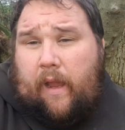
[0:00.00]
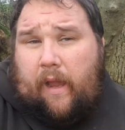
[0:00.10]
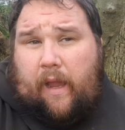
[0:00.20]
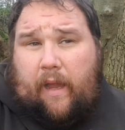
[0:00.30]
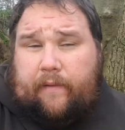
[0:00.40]

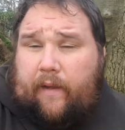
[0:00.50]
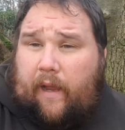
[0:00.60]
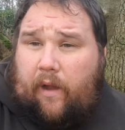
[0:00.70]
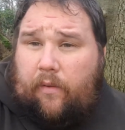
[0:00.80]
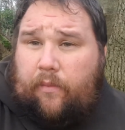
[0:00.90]
and
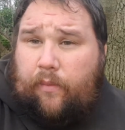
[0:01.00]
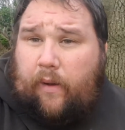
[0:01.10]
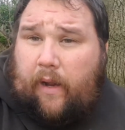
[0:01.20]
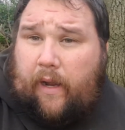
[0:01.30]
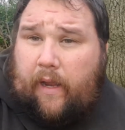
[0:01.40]
how
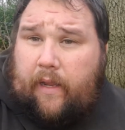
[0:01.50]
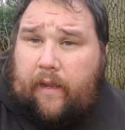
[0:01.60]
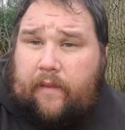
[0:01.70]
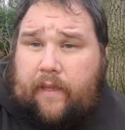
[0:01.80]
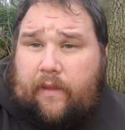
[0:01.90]
I
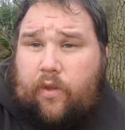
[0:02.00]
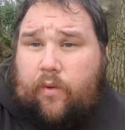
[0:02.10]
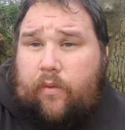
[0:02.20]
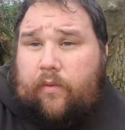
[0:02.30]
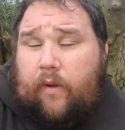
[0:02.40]
intend
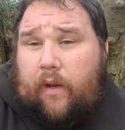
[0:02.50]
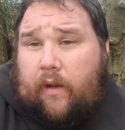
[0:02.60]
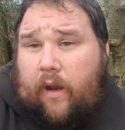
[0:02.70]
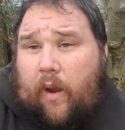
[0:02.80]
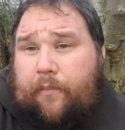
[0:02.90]
to
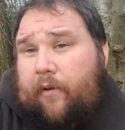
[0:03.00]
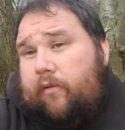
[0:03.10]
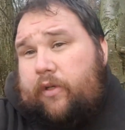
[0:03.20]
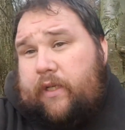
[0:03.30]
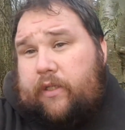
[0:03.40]

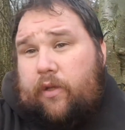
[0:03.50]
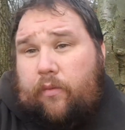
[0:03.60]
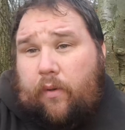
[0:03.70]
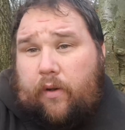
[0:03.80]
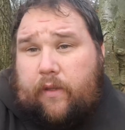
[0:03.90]
approach this new
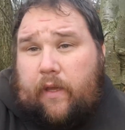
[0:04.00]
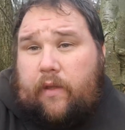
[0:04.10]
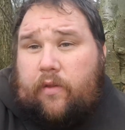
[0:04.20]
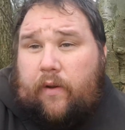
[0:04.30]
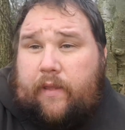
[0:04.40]
water.
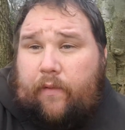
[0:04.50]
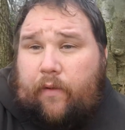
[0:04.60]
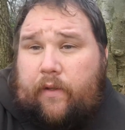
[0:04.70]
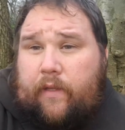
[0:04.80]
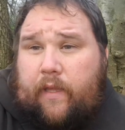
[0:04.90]
So let's have a
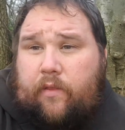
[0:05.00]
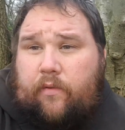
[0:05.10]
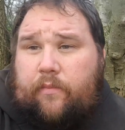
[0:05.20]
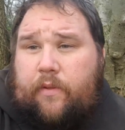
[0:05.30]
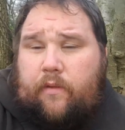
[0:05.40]
look at the
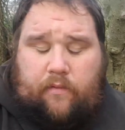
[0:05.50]
setups.